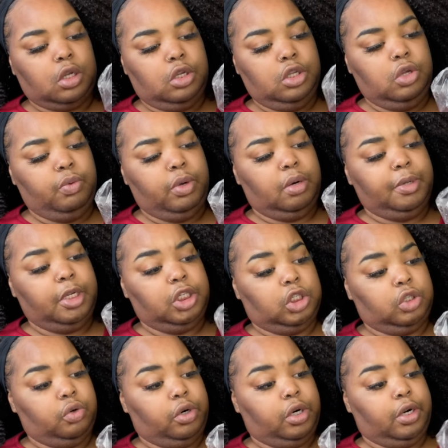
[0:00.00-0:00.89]
you want to be
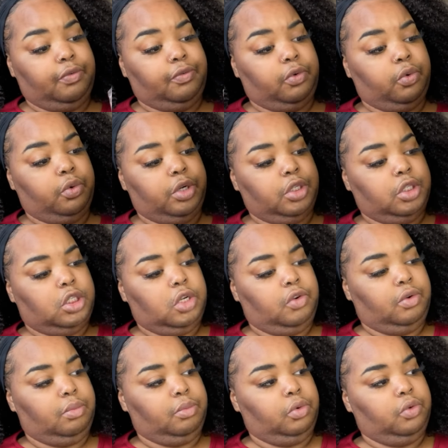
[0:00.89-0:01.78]
sure, of course,
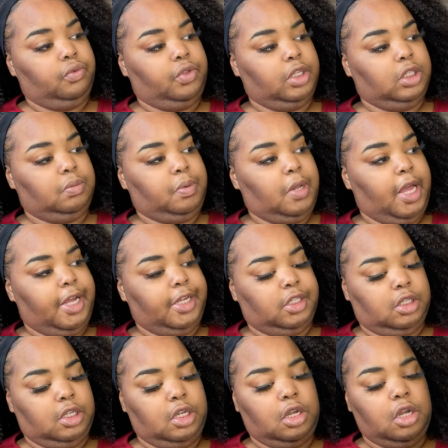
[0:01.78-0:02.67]
to remove this
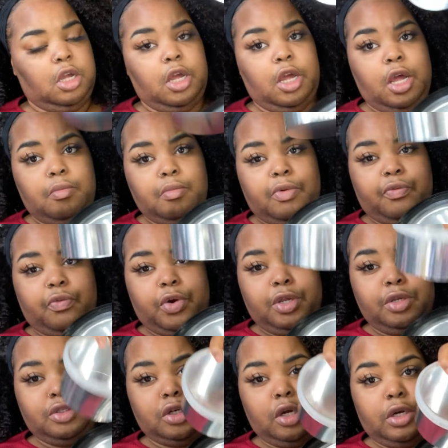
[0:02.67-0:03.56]
plastic before
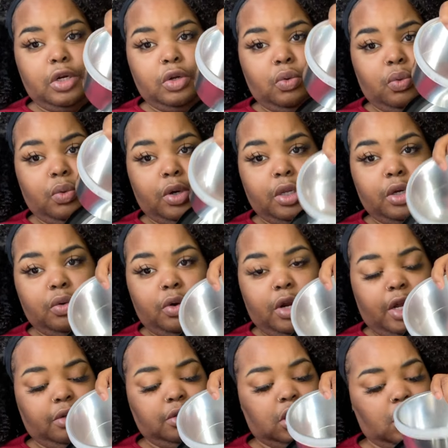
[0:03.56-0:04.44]
you turn it on,
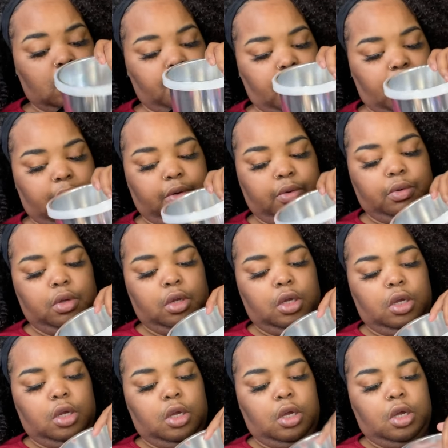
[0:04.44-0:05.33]
or else it'll melt.
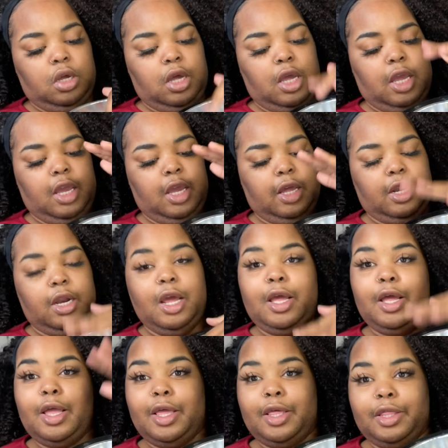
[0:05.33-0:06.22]
And
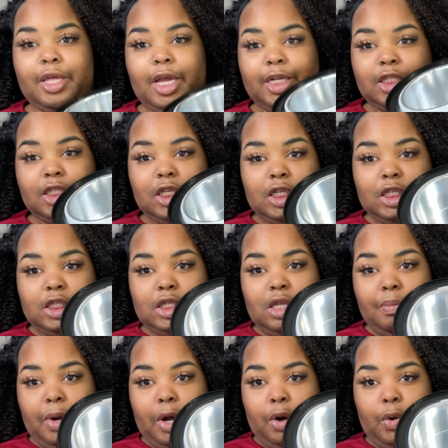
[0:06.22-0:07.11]
that is
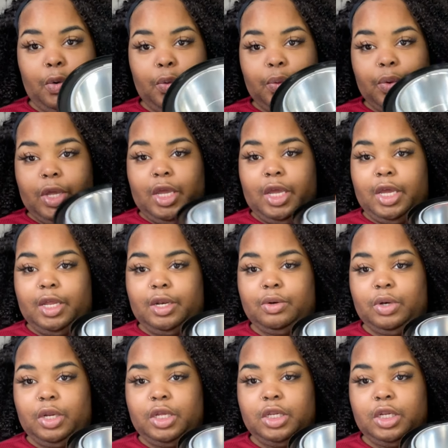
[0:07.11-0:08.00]
the bowl. And
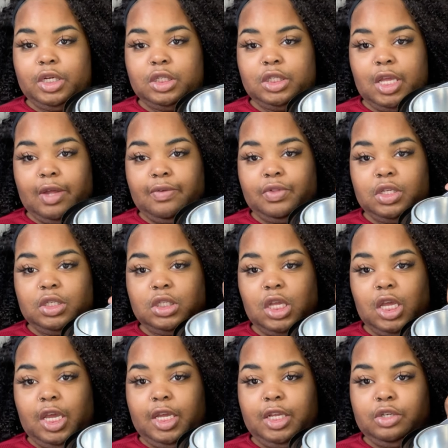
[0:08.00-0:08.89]
it does have this
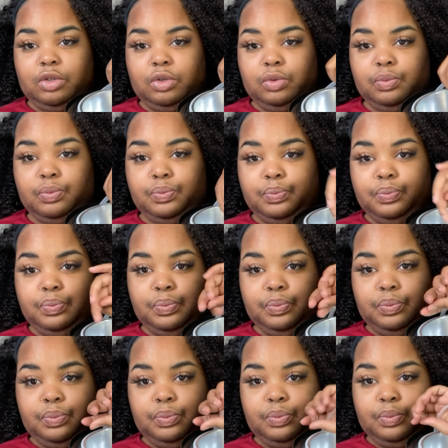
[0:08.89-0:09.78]
handle
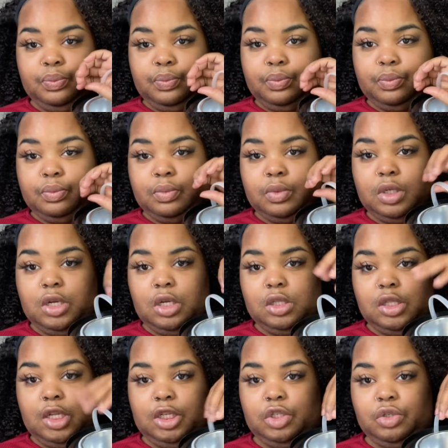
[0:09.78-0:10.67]

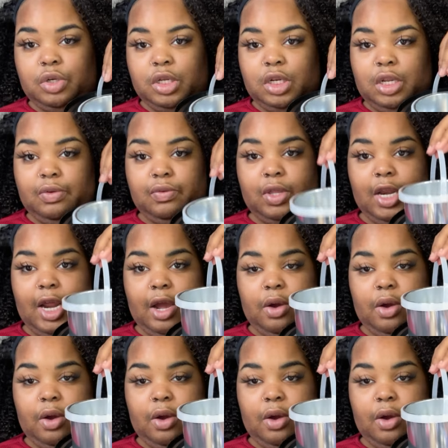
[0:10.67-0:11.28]
that you can lift it